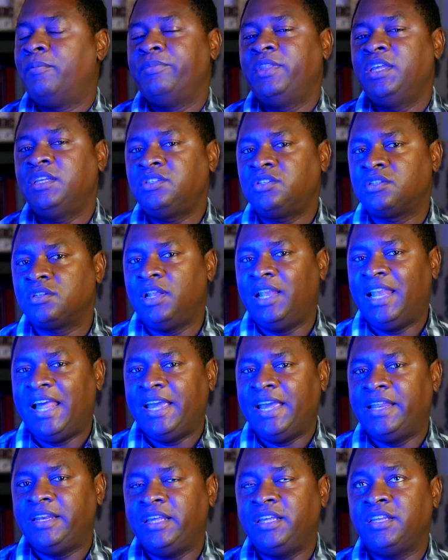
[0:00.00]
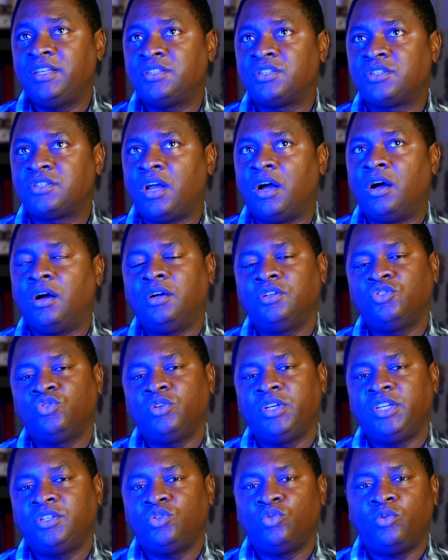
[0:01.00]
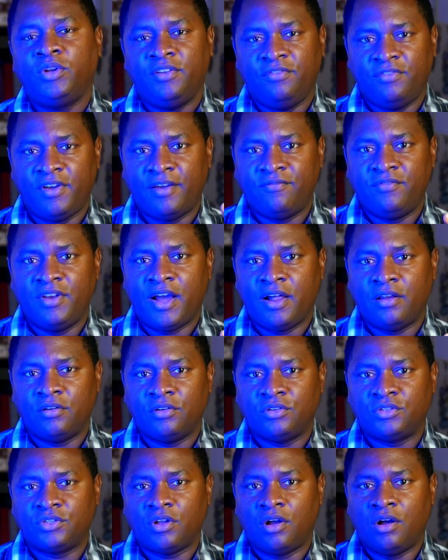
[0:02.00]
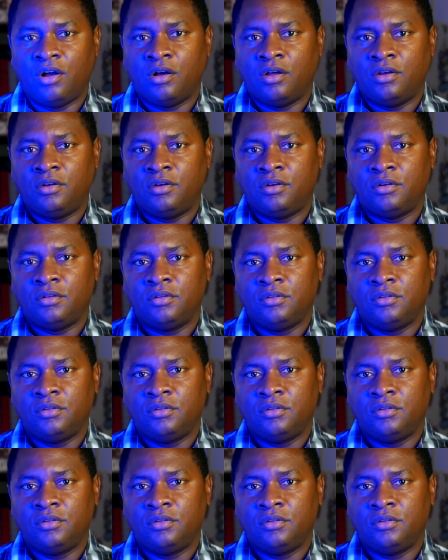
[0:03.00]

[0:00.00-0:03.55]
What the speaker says: This light is $125 on